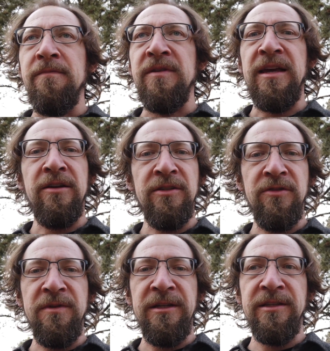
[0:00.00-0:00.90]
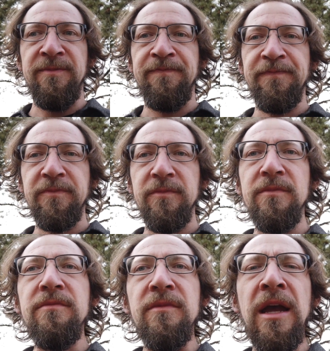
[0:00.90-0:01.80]
But that also means
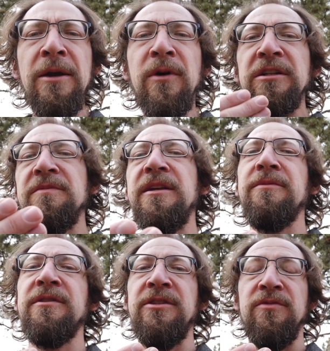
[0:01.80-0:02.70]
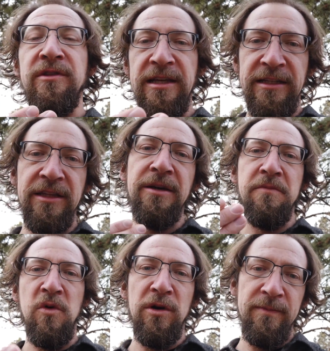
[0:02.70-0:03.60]
I want to be able to relate to them
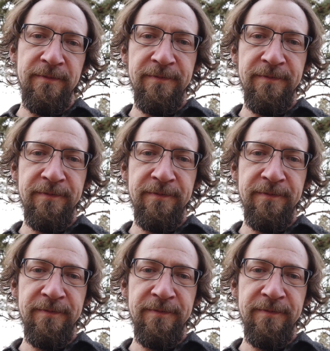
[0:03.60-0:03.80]
more.